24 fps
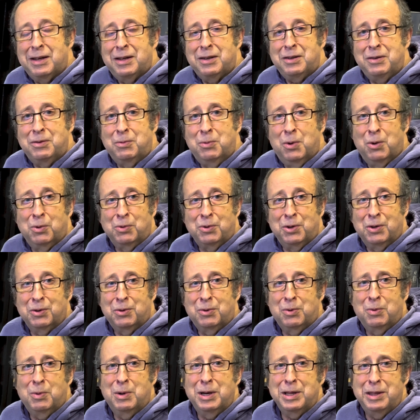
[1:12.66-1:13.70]
You won't
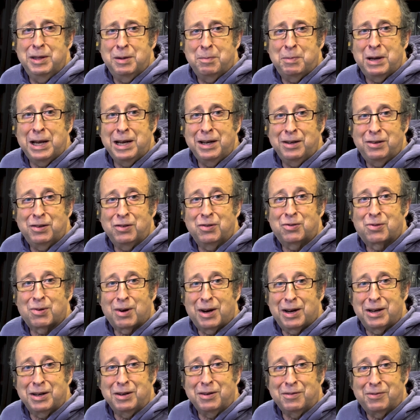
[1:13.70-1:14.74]
know when the paint is
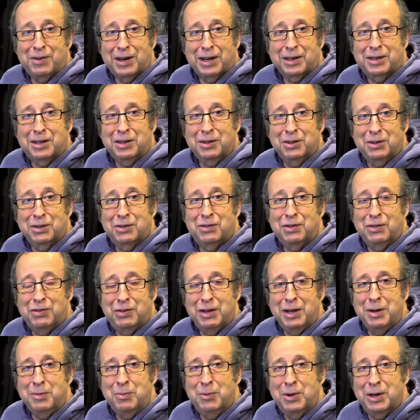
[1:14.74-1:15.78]
dry. In fact, it looks the
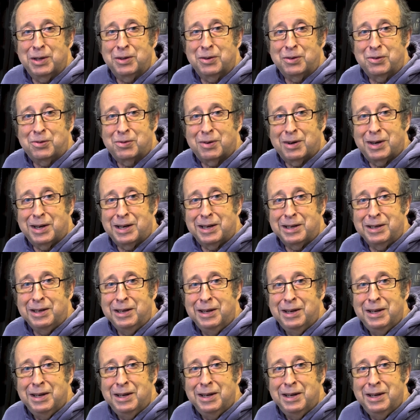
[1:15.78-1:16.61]
same wet or dry.